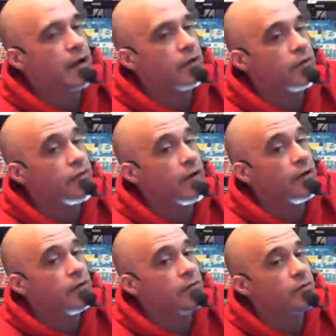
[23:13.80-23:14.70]
And a
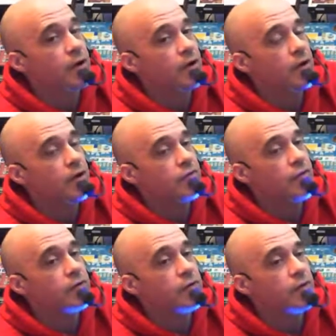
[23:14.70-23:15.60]
fader as well, a
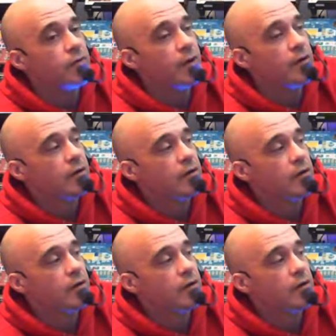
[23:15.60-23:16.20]
filter as well.